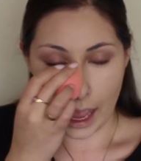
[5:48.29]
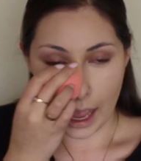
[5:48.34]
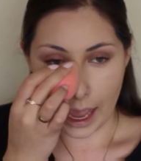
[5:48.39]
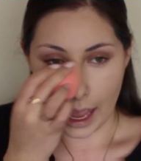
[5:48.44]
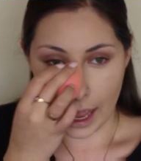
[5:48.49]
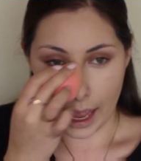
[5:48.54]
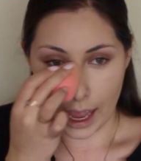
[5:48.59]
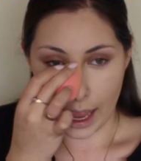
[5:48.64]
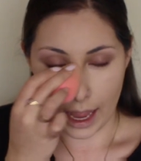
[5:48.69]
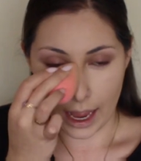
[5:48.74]

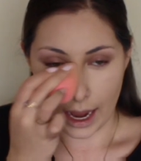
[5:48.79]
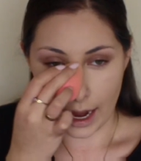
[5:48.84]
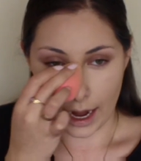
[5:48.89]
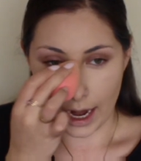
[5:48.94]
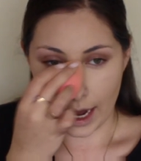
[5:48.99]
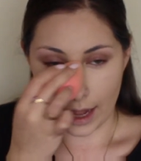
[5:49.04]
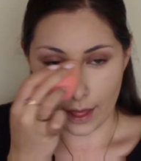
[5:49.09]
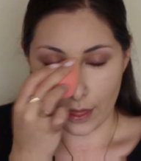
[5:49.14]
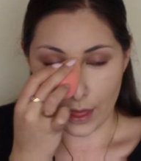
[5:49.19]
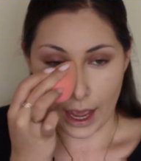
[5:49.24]

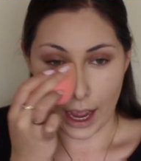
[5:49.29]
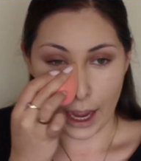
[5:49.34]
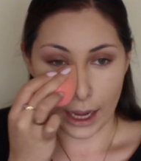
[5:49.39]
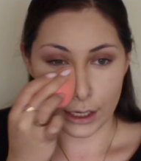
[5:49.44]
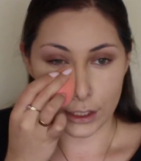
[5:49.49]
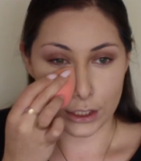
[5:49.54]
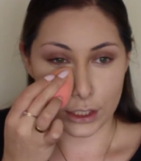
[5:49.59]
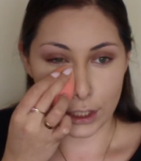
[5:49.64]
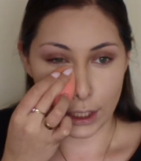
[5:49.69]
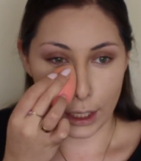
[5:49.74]
And
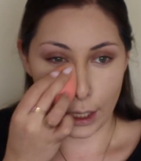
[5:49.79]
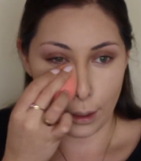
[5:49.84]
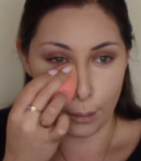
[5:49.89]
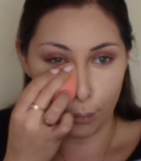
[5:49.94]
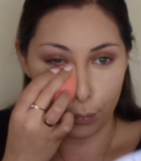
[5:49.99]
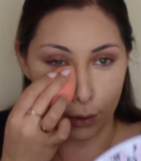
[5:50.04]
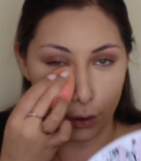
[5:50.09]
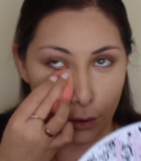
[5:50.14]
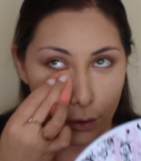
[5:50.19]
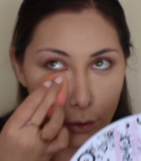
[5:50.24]
that
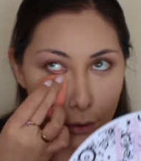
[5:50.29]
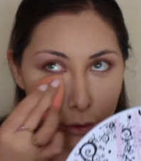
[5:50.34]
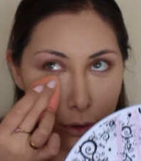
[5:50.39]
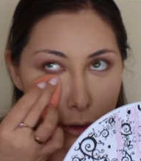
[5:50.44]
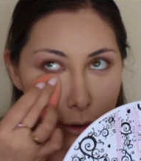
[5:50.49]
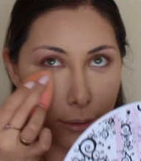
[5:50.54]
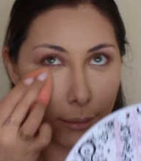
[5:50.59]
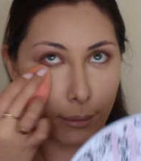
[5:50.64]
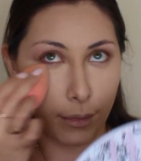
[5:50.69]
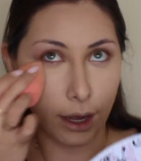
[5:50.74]
shit
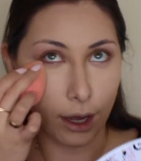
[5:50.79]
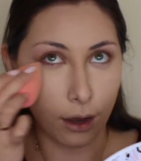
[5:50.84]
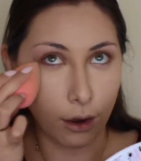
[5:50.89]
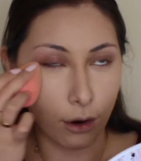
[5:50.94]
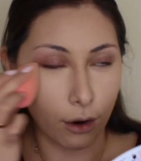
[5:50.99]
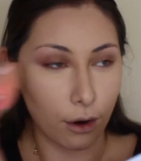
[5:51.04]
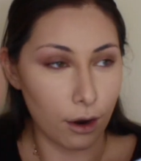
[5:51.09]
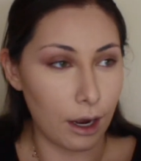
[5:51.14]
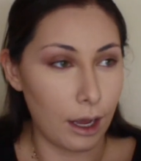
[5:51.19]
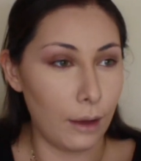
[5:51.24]
broke my
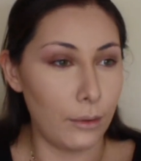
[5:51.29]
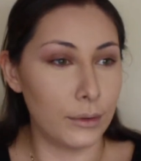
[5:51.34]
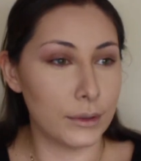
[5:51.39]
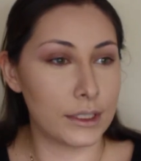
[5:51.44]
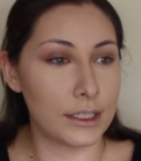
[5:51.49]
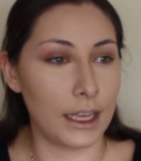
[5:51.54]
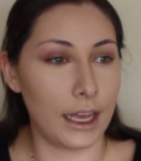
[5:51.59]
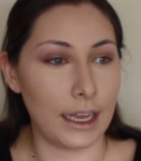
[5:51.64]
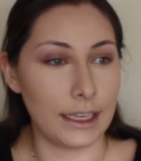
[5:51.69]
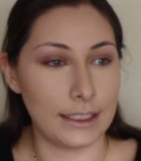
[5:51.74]
heart. I
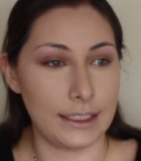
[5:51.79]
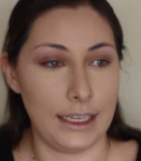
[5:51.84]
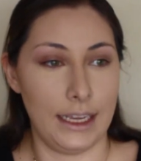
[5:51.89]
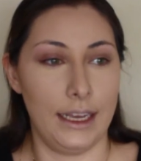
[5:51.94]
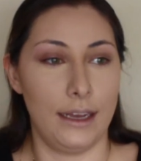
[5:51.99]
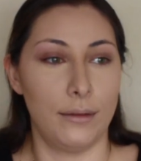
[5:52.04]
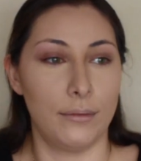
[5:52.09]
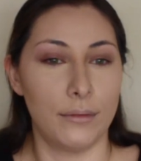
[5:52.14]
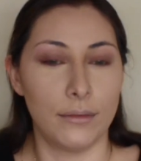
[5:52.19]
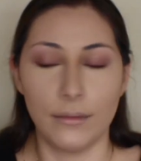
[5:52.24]
was like,
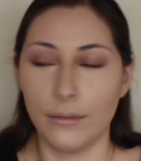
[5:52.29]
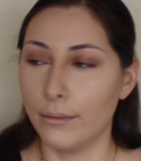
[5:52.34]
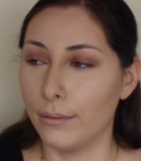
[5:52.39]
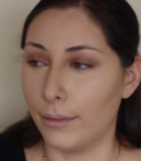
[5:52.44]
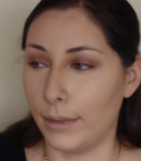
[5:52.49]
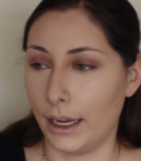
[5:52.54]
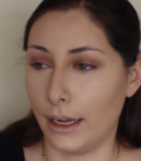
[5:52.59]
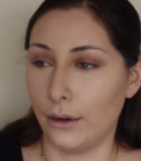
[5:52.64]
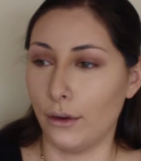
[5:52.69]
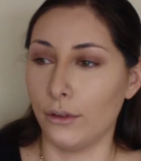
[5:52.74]
damn,
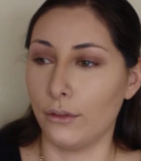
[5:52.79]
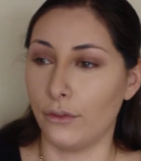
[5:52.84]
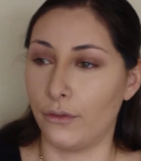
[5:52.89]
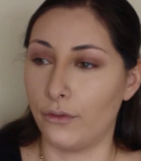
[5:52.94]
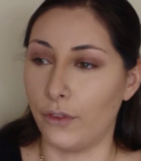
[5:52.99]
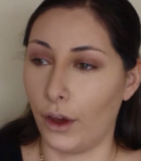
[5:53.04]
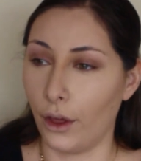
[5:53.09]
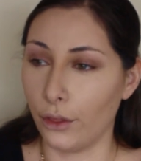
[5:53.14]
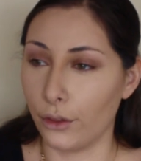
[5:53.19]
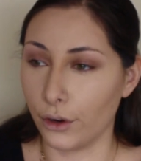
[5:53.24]
my own
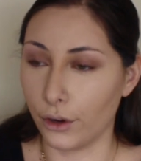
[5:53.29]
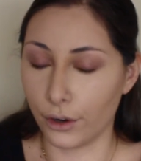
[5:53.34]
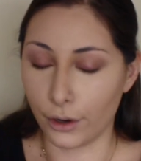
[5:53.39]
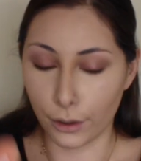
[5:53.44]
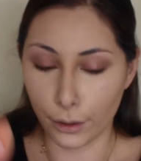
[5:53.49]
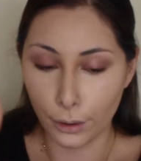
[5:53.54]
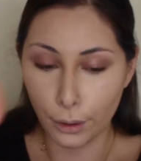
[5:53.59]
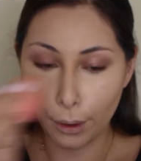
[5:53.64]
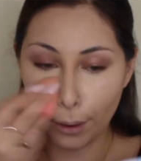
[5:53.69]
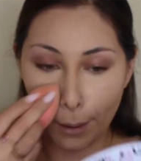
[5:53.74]

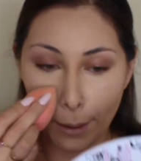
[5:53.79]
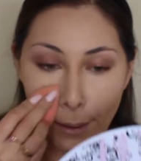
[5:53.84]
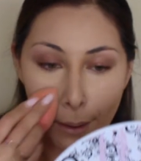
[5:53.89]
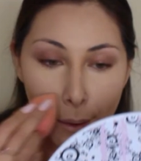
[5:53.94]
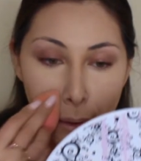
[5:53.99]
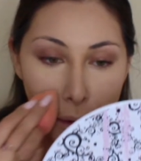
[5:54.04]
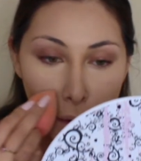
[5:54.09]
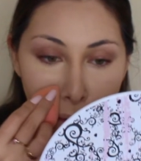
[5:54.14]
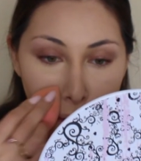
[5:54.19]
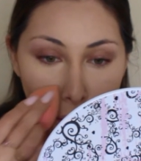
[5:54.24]
father
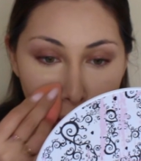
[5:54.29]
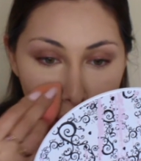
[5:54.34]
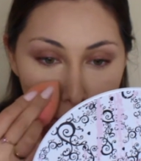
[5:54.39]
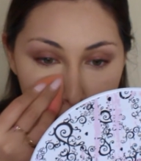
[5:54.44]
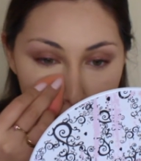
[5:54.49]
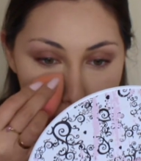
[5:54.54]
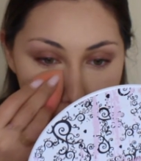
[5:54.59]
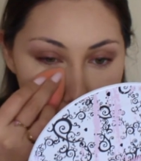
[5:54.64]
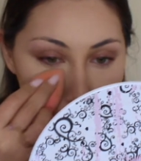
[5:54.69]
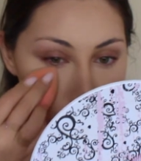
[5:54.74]

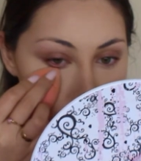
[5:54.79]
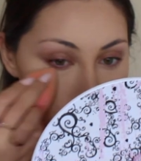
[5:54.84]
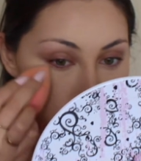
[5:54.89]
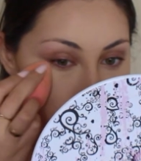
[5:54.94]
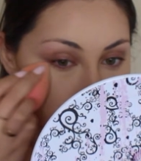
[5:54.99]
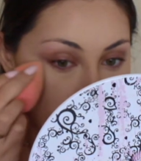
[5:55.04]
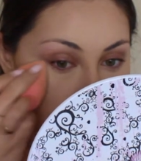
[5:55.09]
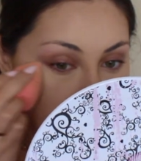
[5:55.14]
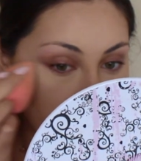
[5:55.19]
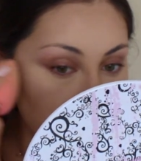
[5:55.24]
just
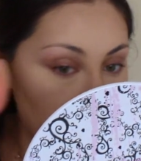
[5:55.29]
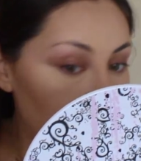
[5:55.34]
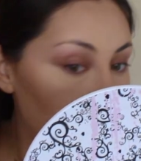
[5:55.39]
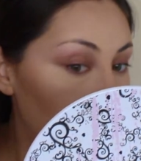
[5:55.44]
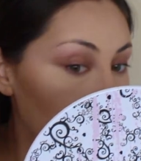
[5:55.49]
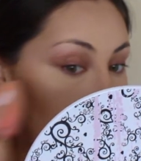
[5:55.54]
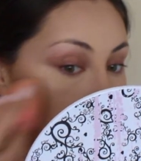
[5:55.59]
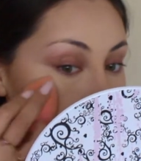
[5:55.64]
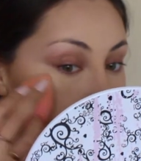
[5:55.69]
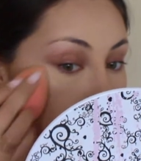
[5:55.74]
straight
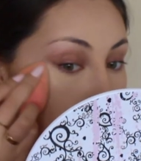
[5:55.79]
up